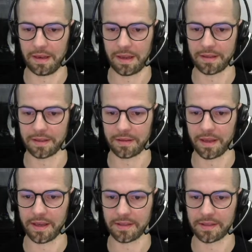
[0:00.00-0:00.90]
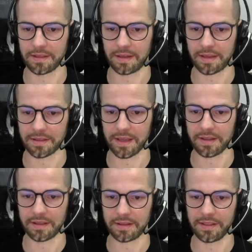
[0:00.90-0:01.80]
let's
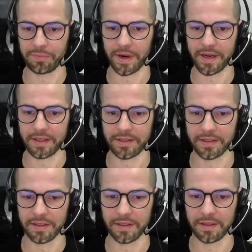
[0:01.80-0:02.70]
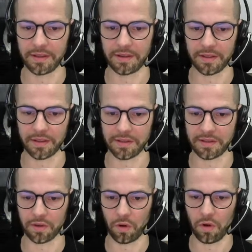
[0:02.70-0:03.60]
get this part,
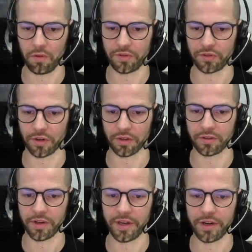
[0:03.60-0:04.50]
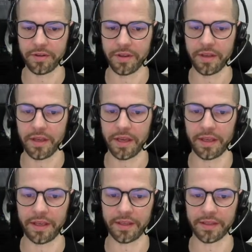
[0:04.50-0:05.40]
this whole structure here
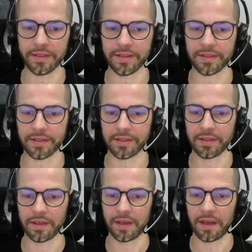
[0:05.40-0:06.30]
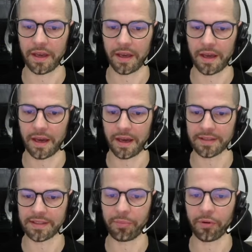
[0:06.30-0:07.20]
is
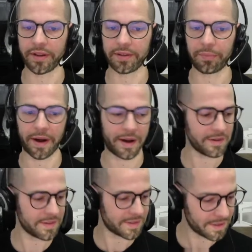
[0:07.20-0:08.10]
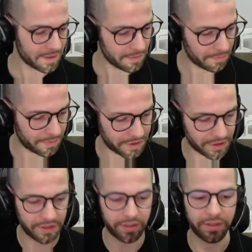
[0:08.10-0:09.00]
a separate part,
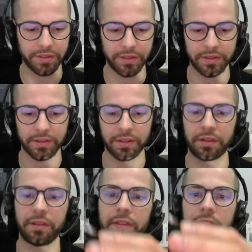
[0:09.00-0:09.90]
which is